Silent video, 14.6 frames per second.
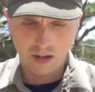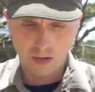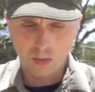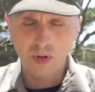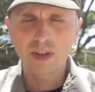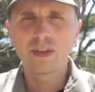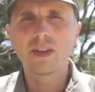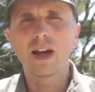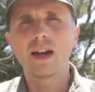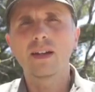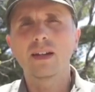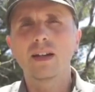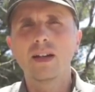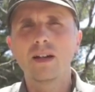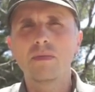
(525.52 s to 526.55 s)
With
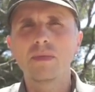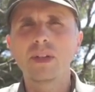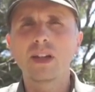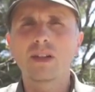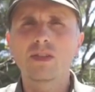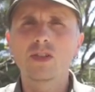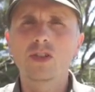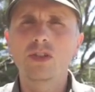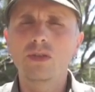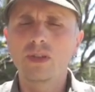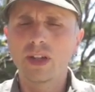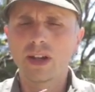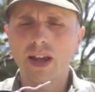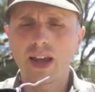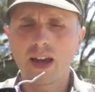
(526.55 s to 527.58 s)
that, the other shoe
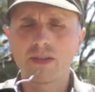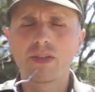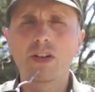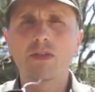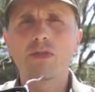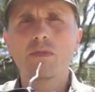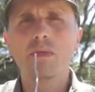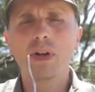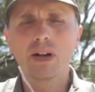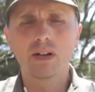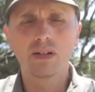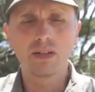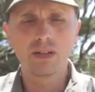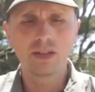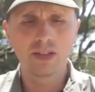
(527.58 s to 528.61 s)
that I have here from
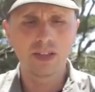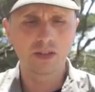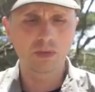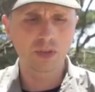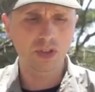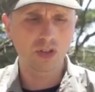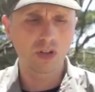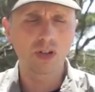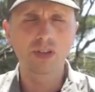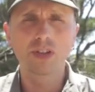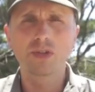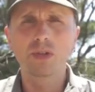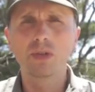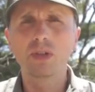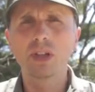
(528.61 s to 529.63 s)
Merrell is what's called the
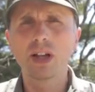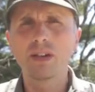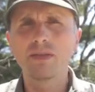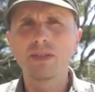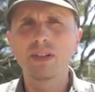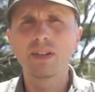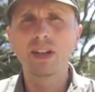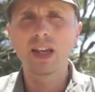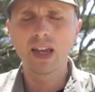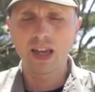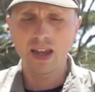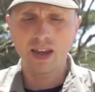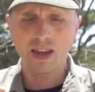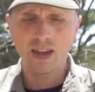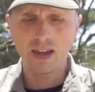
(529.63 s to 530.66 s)
True Glove,
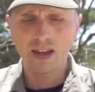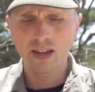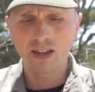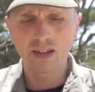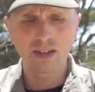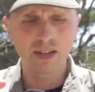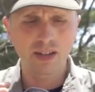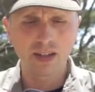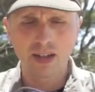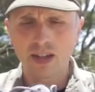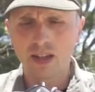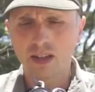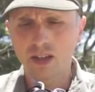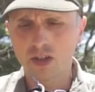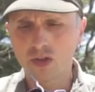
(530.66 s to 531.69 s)
and
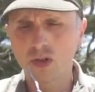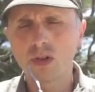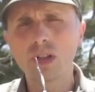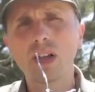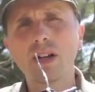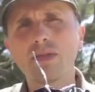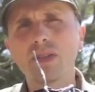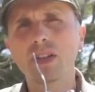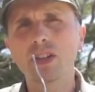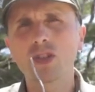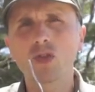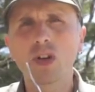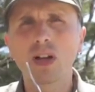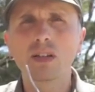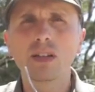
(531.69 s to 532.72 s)
the True Glove and the
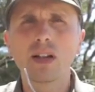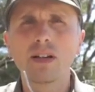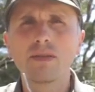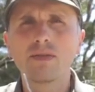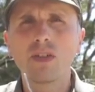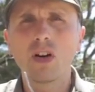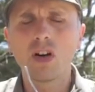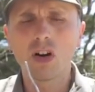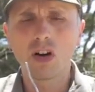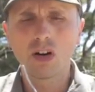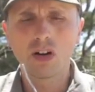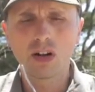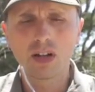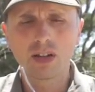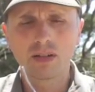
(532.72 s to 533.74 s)
Trail Glove
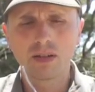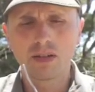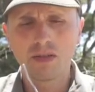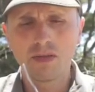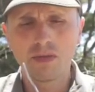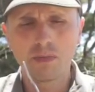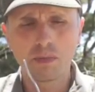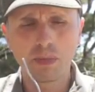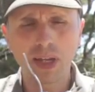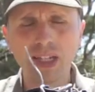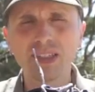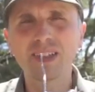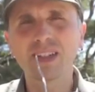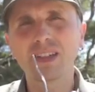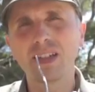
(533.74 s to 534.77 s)
are
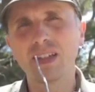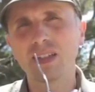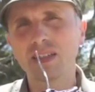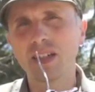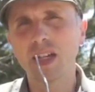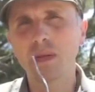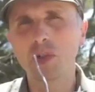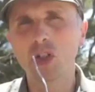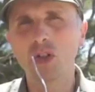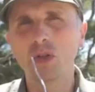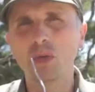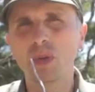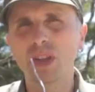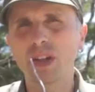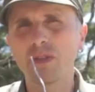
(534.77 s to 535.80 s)
basically the same
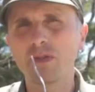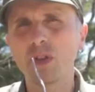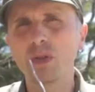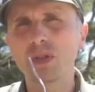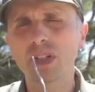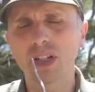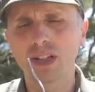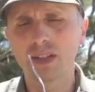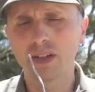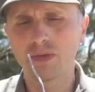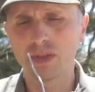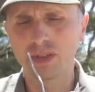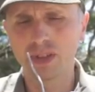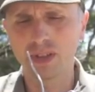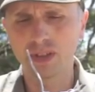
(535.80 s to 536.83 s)
shoe with a few subtle
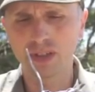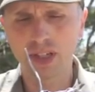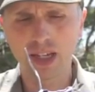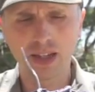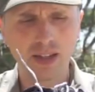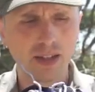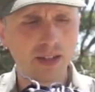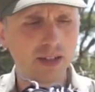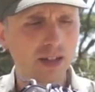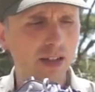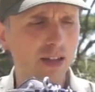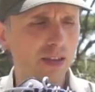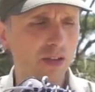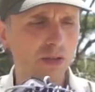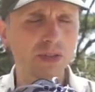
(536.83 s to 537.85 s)
differences, and
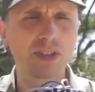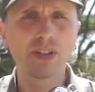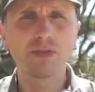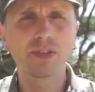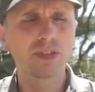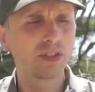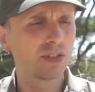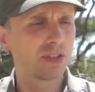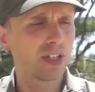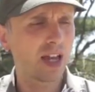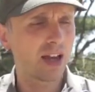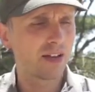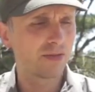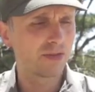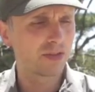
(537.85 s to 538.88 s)
those differences
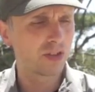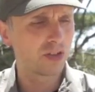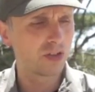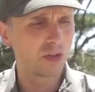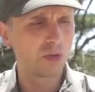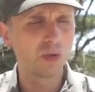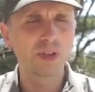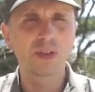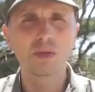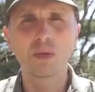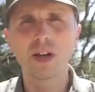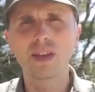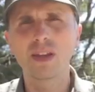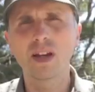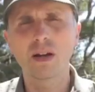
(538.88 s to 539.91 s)
have to do with the
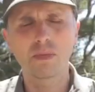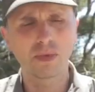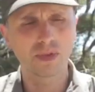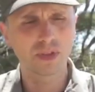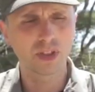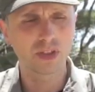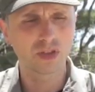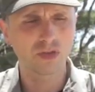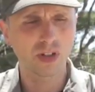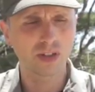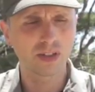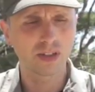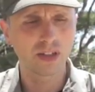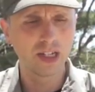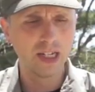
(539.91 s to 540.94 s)
way the upper is
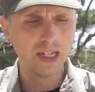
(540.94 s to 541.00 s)
constructed.